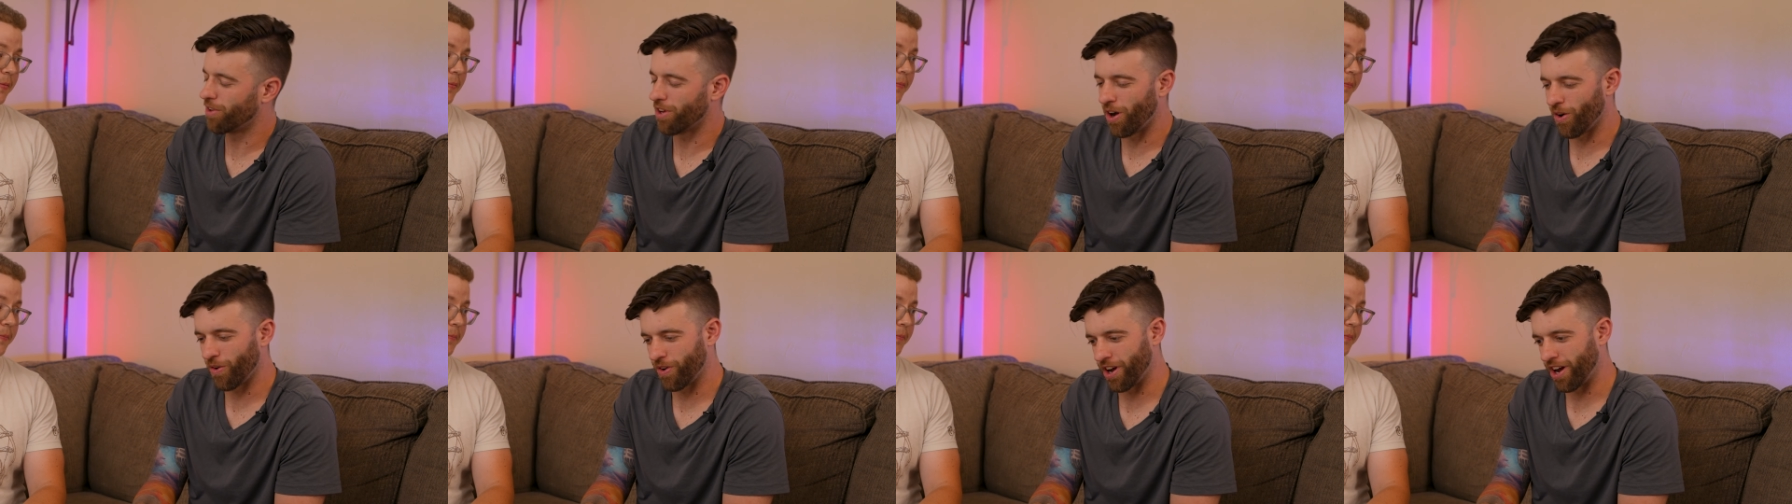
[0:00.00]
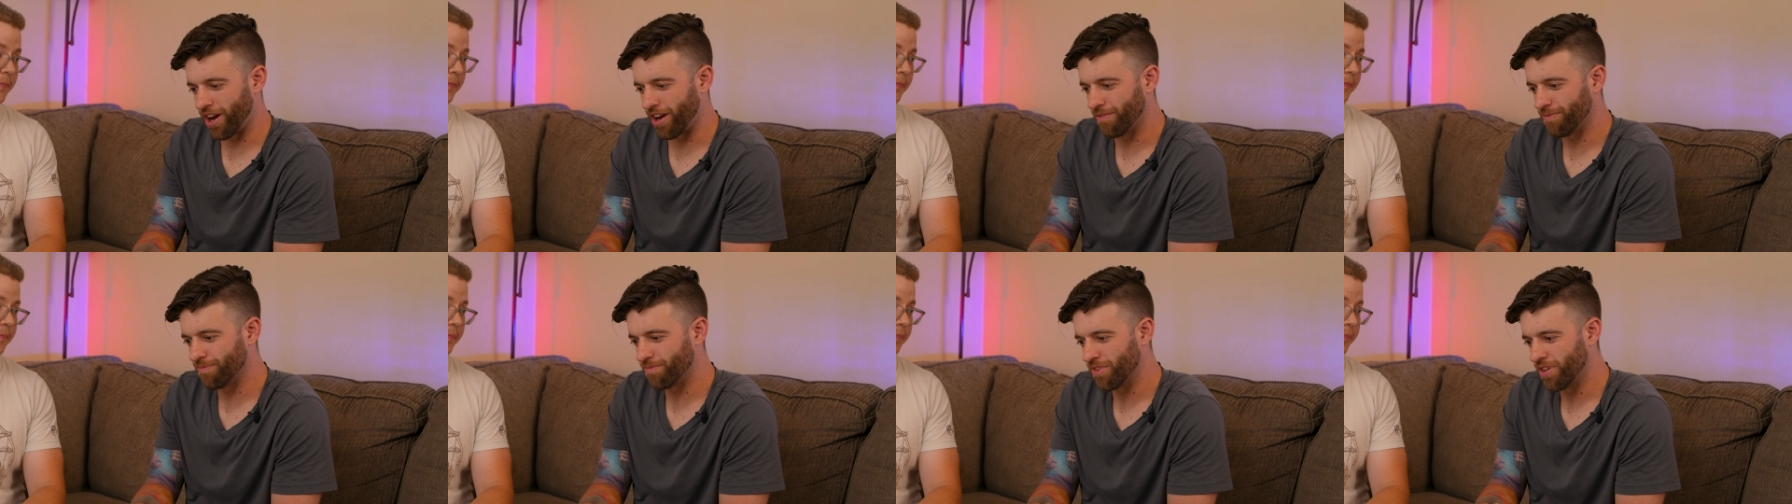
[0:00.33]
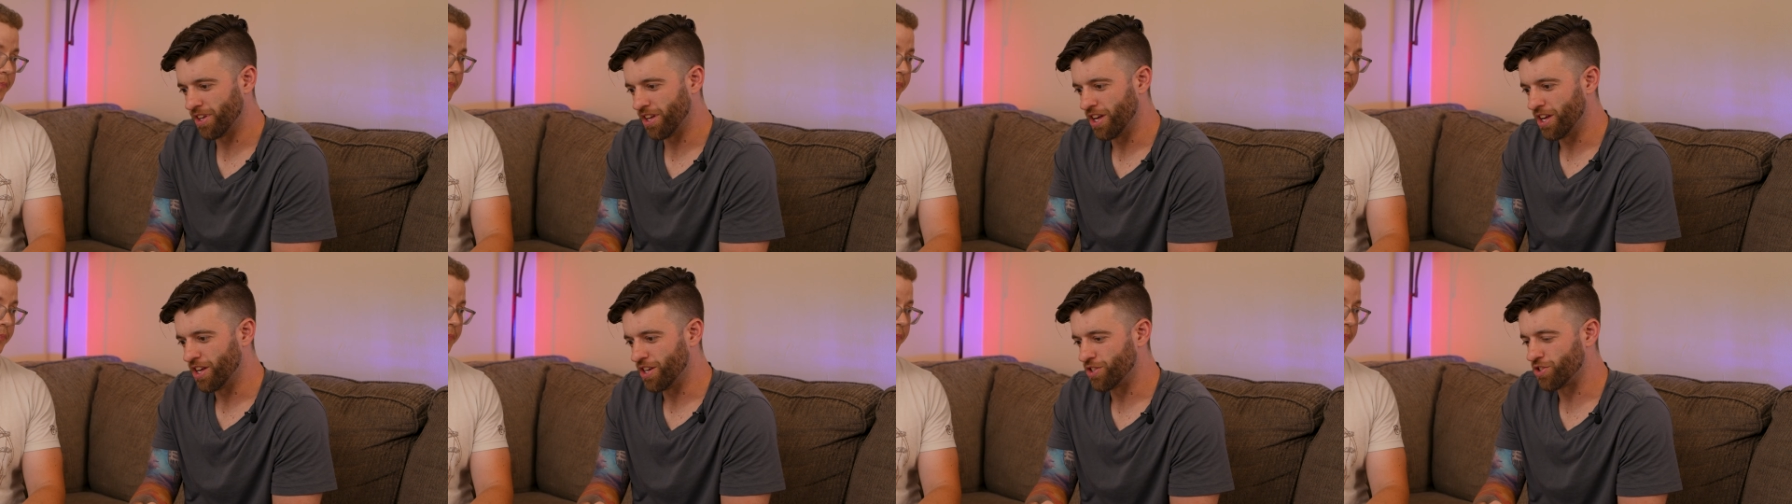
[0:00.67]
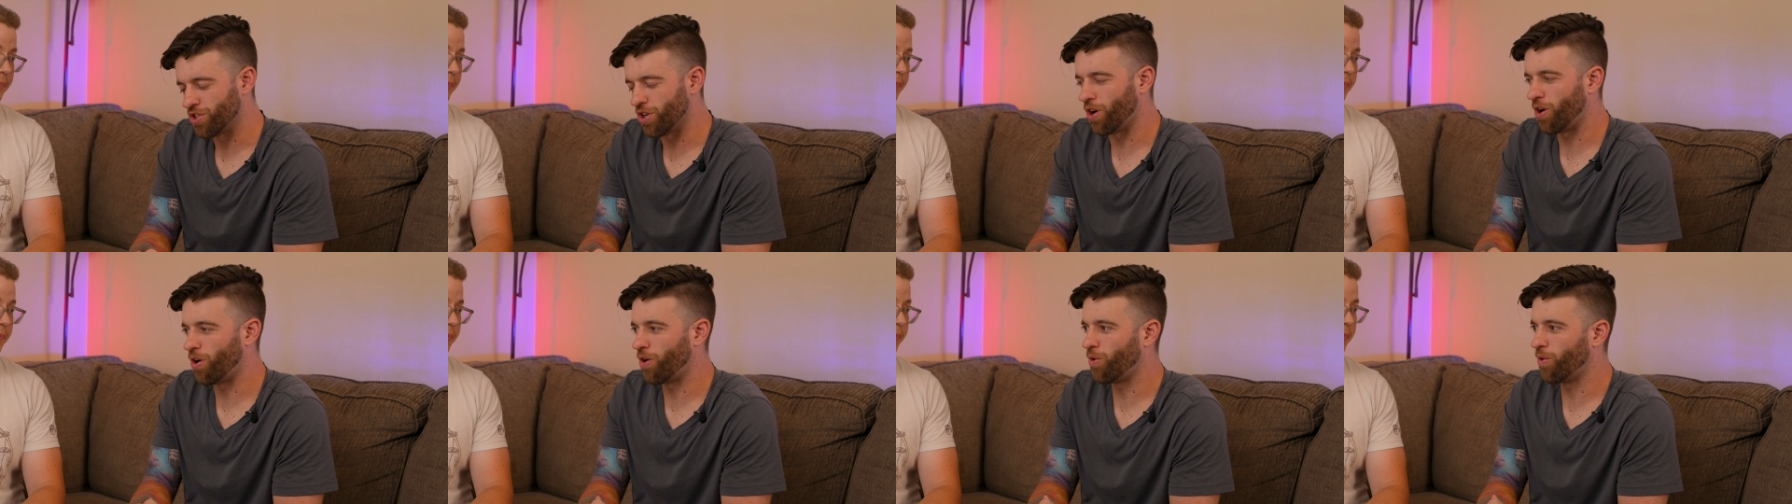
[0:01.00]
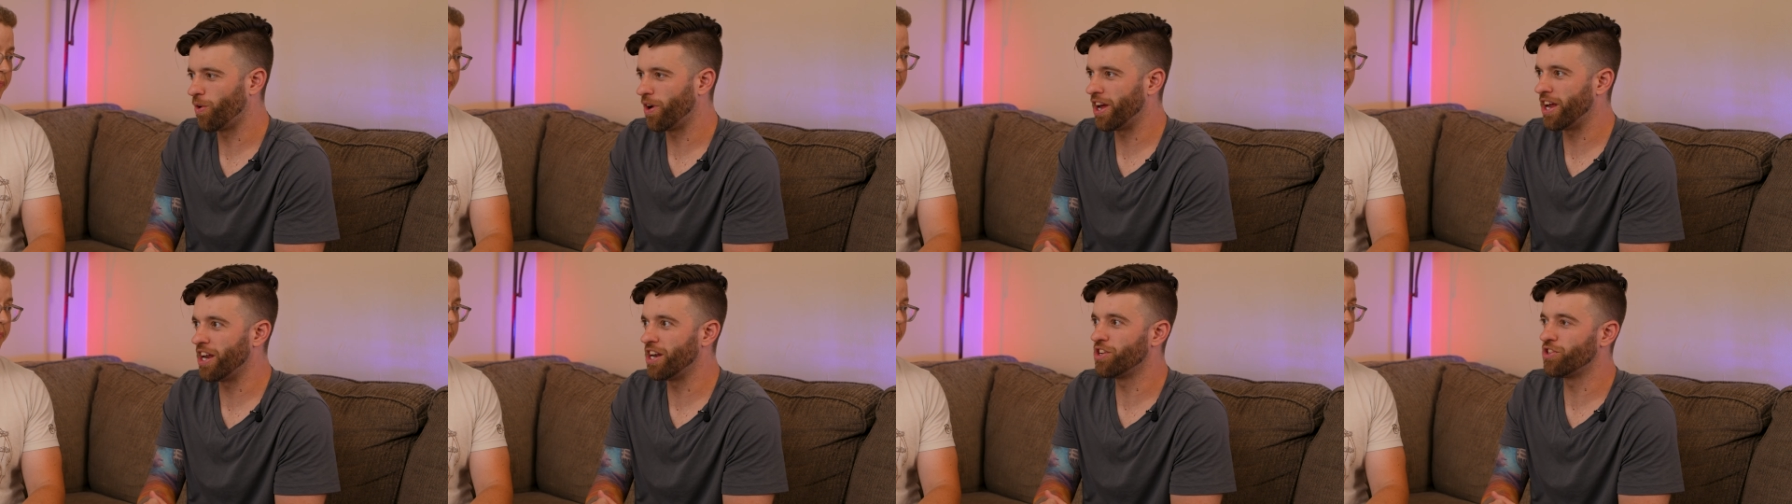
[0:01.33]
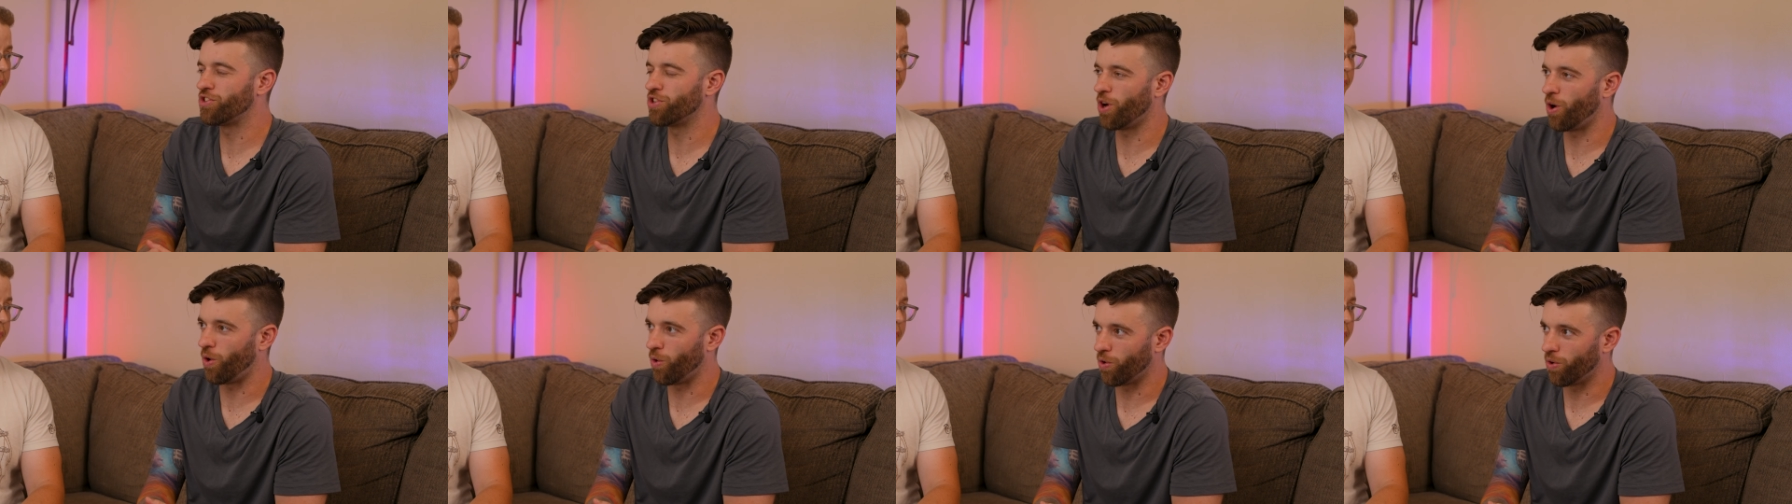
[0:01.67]
Okay. So, in
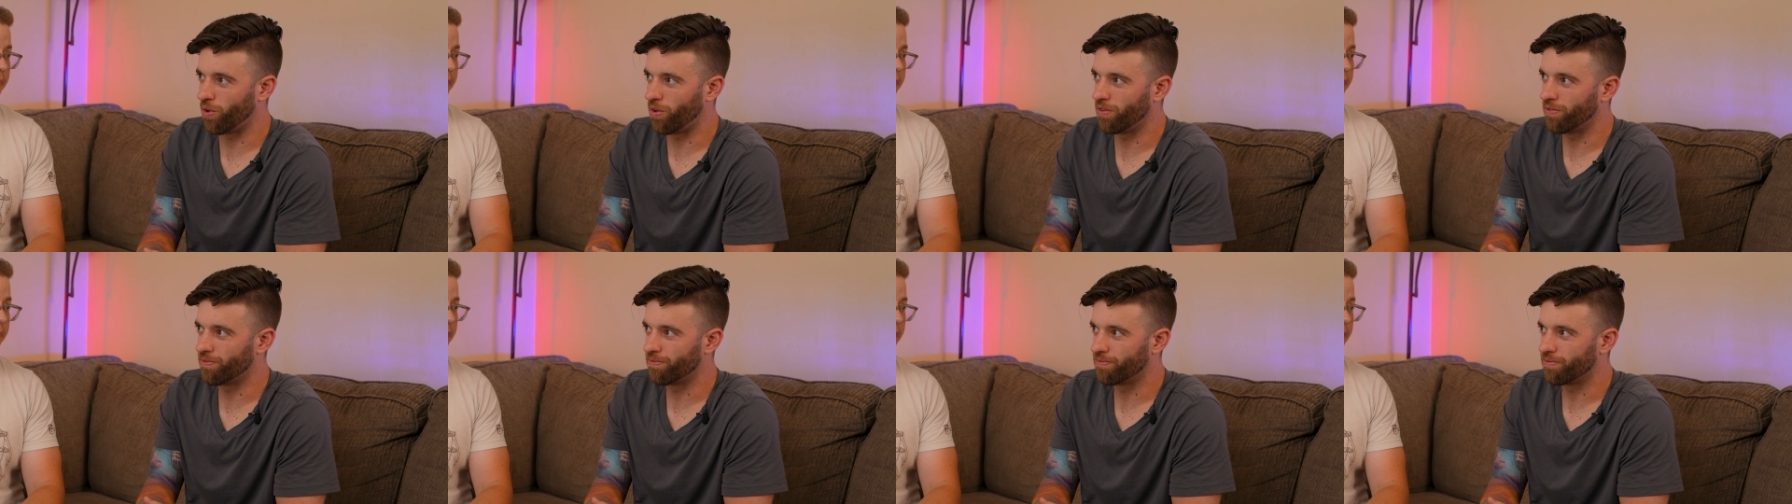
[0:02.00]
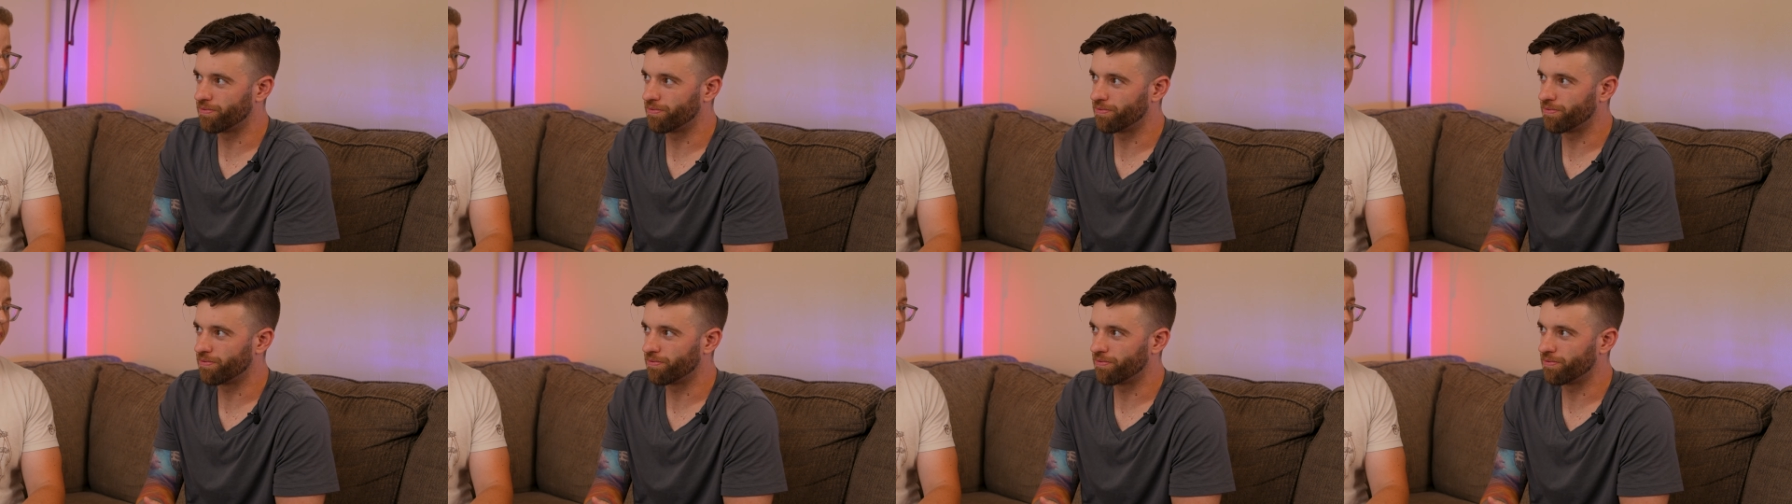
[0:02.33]
total,